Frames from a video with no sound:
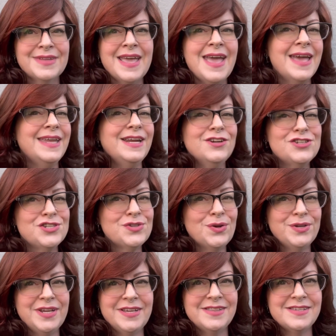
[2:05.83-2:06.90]
And here's
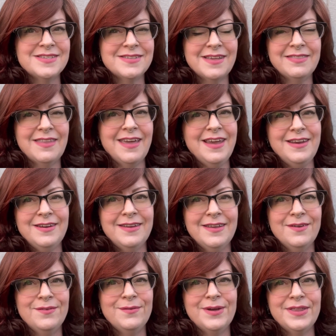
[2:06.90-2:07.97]
Sonia in the sunlight
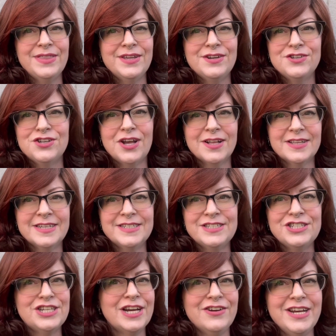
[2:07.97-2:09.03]
with chocolate
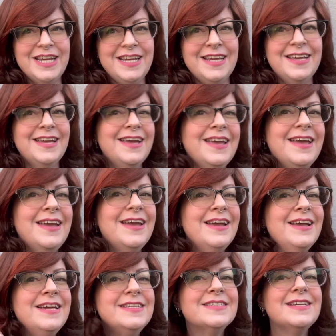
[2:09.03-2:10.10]
cherry.
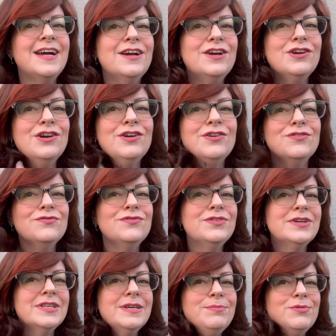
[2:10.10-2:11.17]
It's got
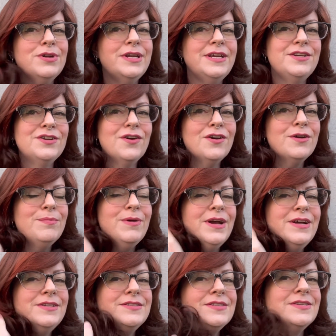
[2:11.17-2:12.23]
really pretty dark
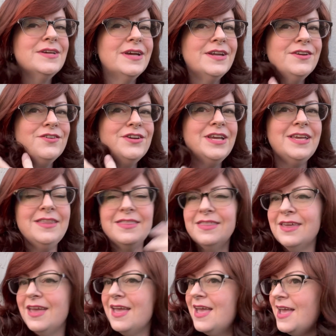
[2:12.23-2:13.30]
browns underneath,
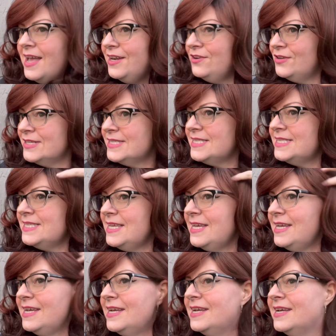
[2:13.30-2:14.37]
and you can
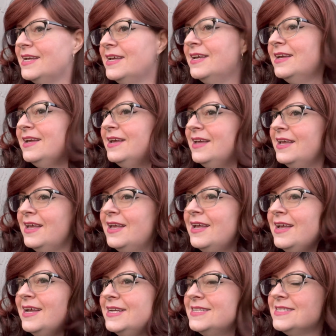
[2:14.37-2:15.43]
see
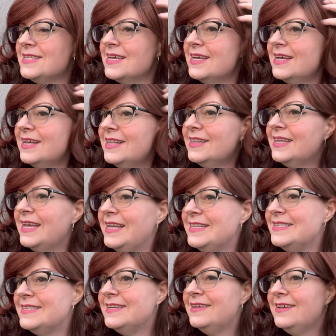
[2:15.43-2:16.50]
it's like a
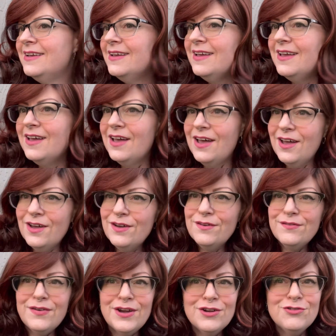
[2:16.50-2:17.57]
glazing
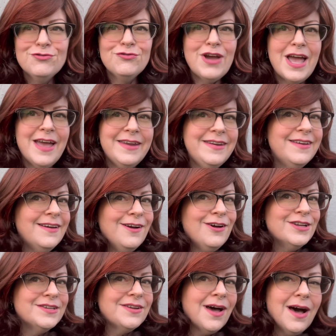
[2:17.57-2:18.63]
of red
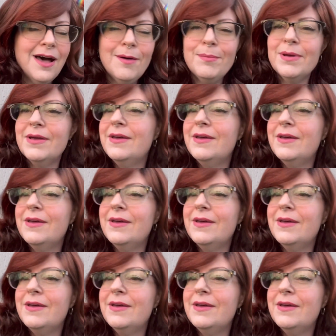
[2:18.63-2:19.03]
on top.